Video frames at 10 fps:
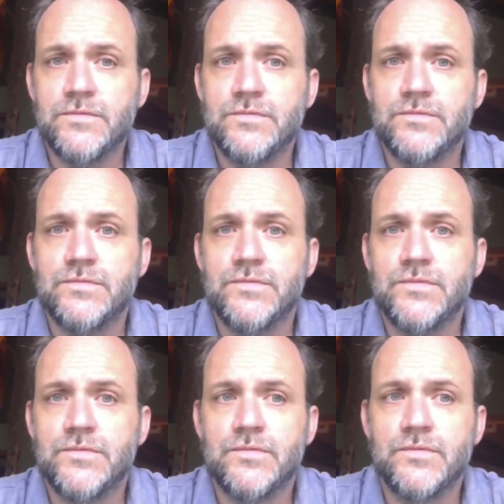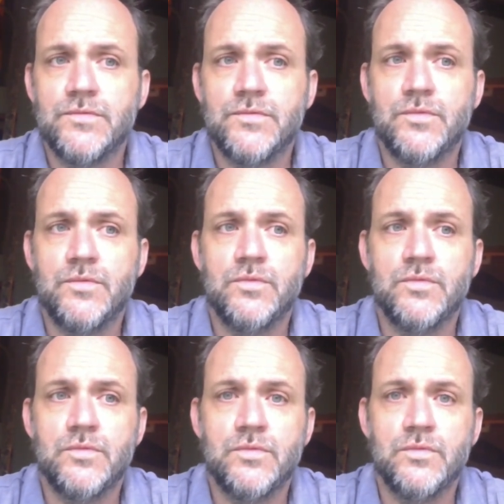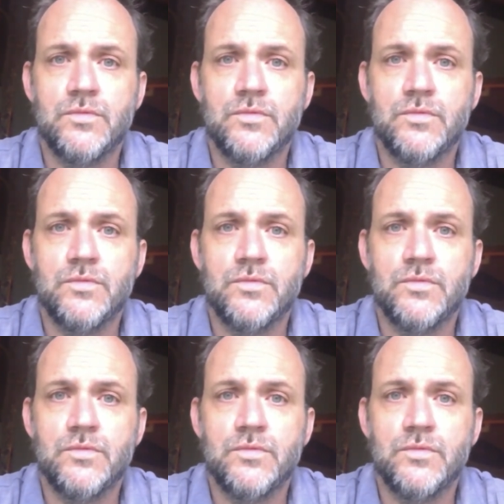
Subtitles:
No one is speaking in this clip.